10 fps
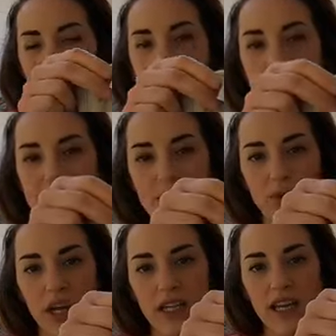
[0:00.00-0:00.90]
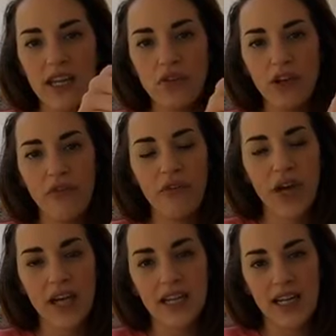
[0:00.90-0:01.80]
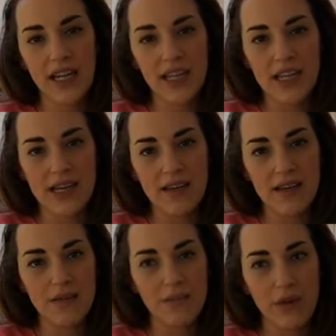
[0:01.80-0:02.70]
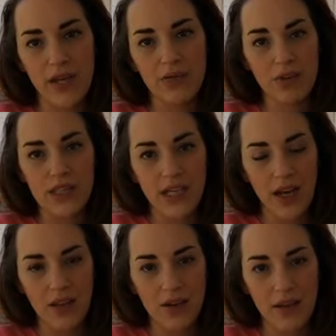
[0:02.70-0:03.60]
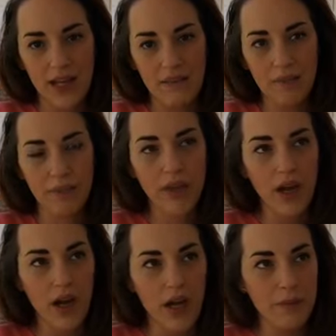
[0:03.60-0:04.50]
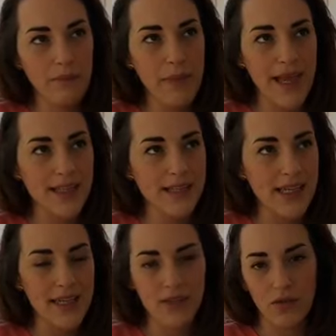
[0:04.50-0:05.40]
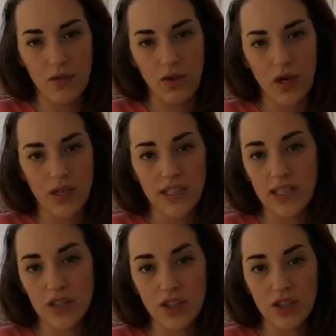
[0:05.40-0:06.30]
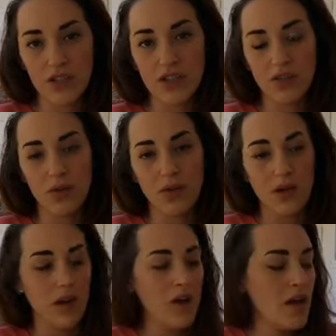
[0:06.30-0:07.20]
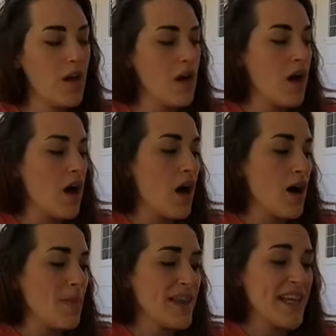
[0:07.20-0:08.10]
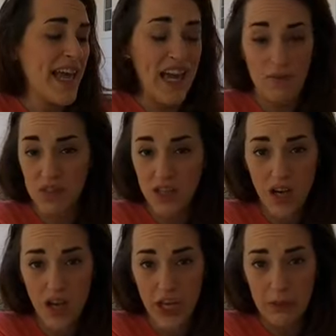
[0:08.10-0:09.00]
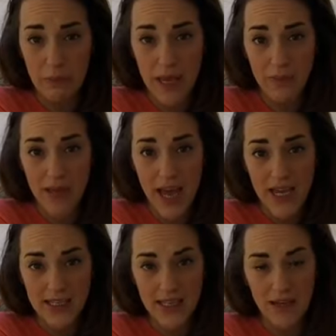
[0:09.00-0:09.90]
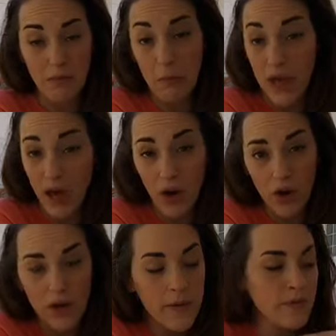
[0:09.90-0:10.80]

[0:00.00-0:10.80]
And this brand you can find at any big retailer like Macy's or Dillard's, or I think Amazon maybe has it, Belk,